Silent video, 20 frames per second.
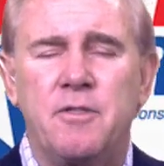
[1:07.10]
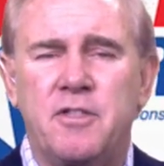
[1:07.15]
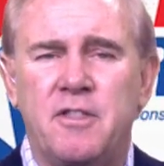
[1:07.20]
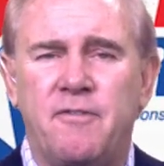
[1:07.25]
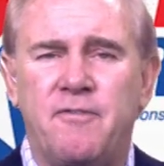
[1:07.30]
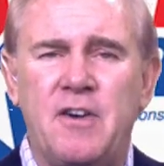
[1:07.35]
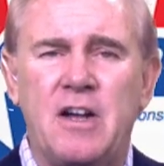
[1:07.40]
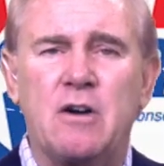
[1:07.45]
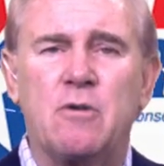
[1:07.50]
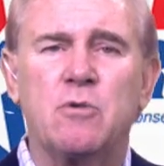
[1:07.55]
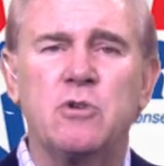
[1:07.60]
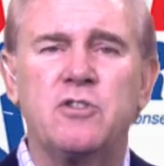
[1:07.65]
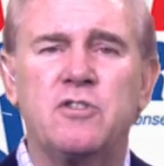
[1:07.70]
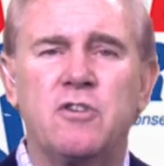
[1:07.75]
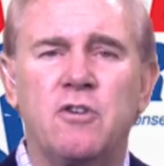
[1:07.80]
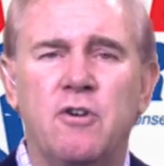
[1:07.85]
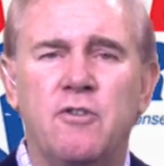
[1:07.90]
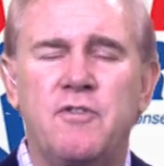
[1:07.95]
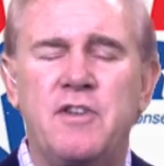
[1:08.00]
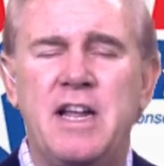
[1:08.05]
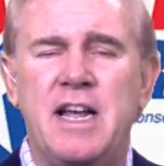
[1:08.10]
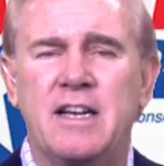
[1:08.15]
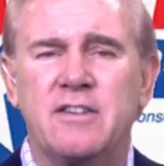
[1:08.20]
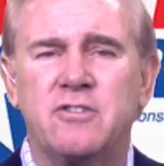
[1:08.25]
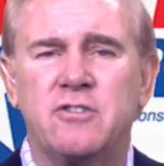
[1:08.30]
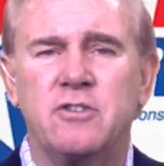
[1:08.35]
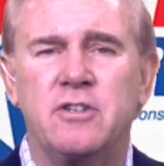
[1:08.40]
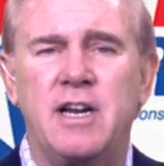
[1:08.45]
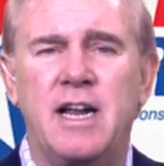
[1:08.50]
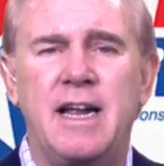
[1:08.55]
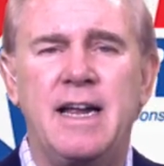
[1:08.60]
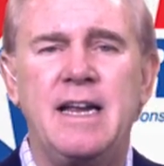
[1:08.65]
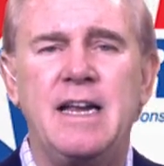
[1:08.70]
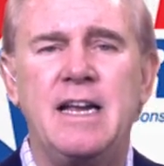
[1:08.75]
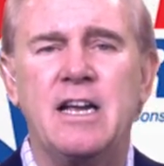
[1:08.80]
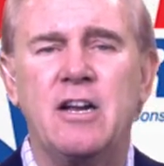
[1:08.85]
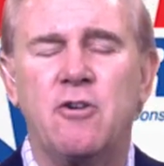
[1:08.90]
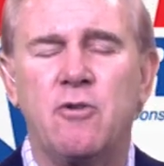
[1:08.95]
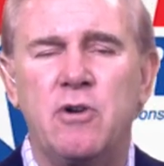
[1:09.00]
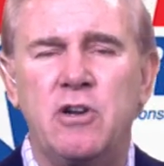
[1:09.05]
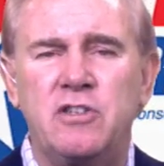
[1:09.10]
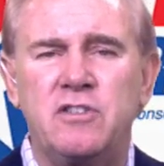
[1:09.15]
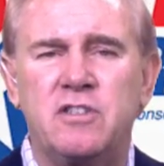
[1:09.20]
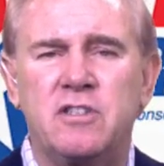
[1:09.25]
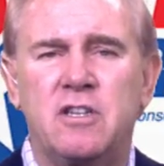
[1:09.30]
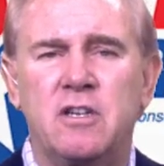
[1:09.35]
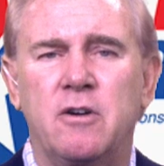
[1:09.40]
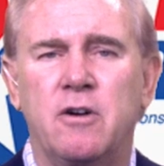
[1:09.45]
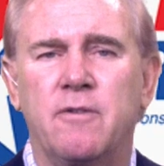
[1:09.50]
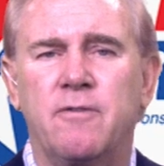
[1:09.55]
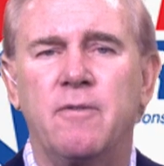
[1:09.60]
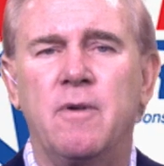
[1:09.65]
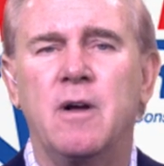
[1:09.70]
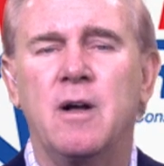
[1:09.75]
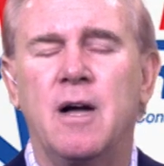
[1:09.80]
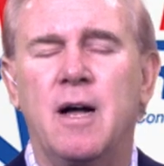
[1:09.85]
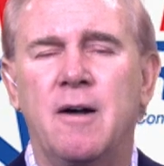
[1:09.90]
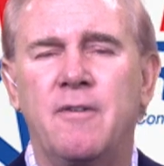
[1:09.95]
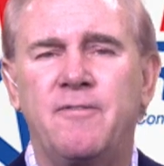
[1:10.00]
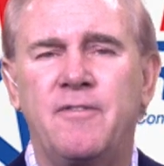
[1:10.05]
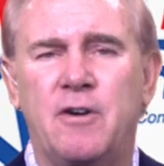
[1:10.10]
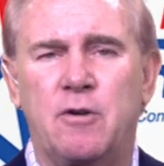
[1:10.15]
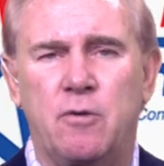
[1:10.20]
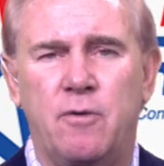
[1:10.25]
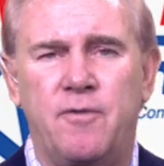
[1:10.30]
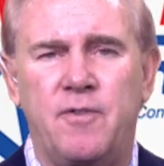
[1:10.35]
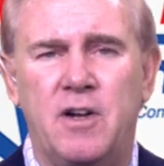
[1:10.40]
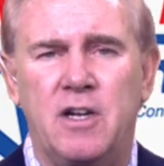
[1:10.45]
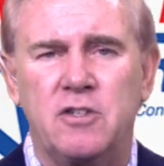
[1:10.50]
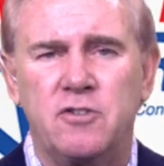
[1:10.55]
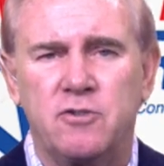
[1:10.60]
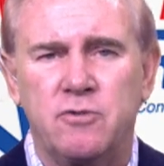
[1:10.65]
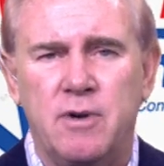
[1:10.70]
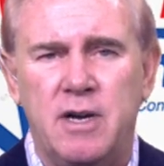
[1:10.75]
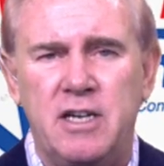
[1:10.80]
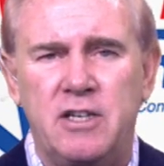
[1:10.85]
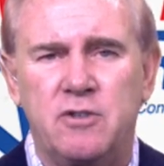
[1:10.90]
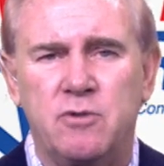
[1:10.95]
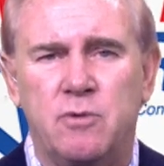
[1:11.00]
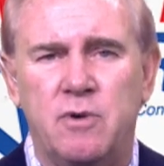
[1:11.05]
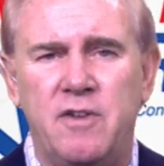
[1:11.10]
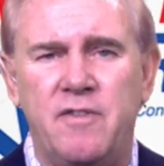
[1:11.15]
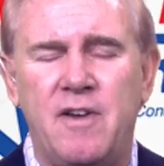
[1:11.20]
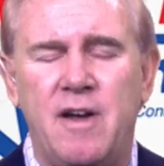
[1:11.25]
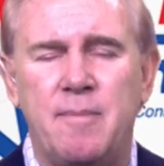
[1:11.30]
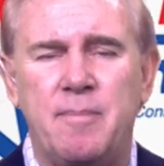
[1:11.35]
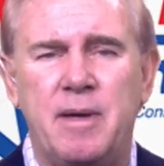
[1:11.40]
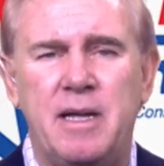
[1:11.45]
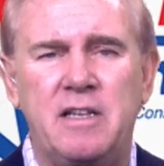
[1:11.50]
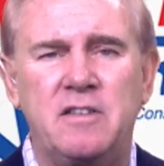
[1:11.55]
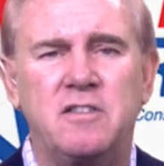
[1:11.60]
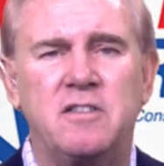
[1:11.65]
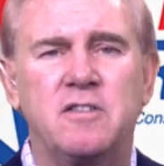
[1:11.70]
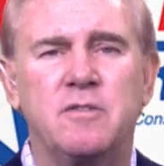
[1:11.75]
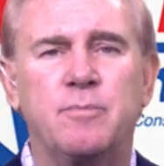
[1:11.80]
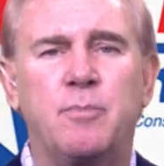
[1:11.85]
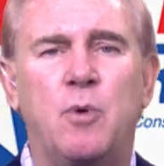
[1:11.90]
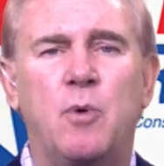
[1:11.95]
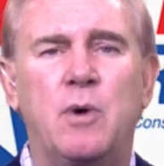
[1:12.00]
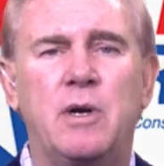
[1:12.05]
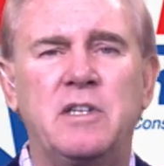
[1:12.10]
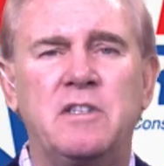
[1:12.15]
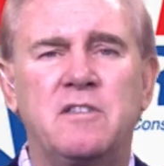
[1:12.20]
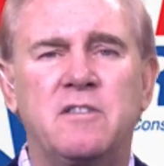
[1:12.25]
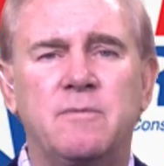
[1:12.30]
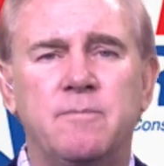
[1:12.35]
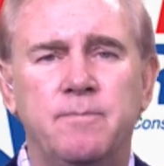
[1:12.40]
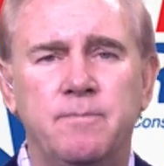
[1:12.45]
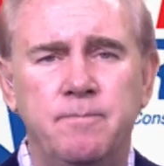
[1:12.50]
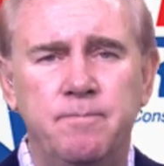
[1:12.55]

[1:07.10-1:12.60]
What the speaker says: The Federal Reserve yesterday increased their federal funds rate 25 basis points.